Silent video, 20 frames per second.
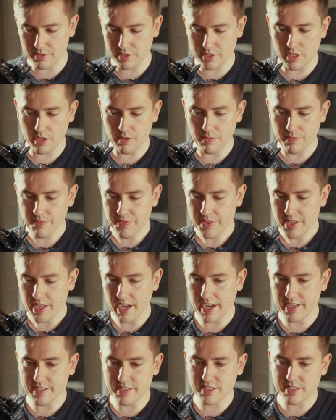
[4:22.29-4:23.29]
So I
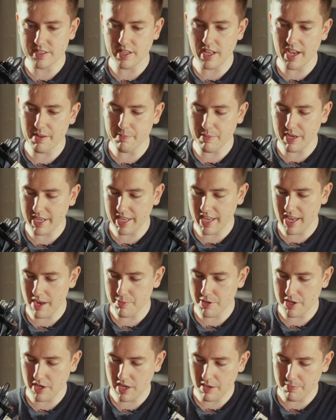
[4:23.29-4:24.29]
can just slide my
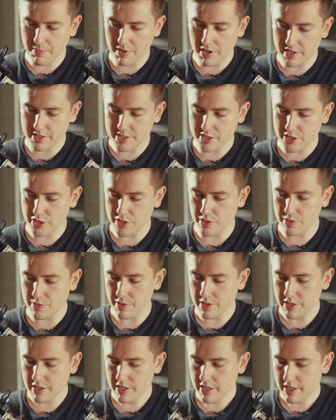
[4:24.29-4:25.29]
camera up onto
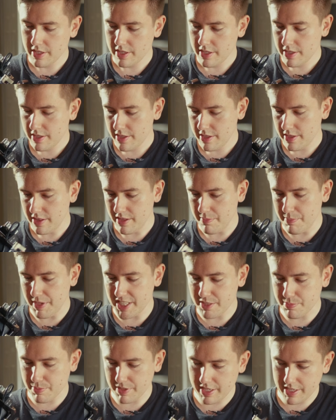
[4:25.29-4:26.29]
the
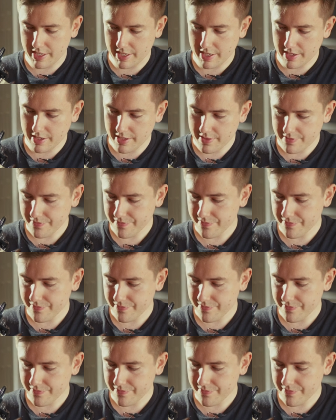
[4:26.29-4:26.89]
base plate here,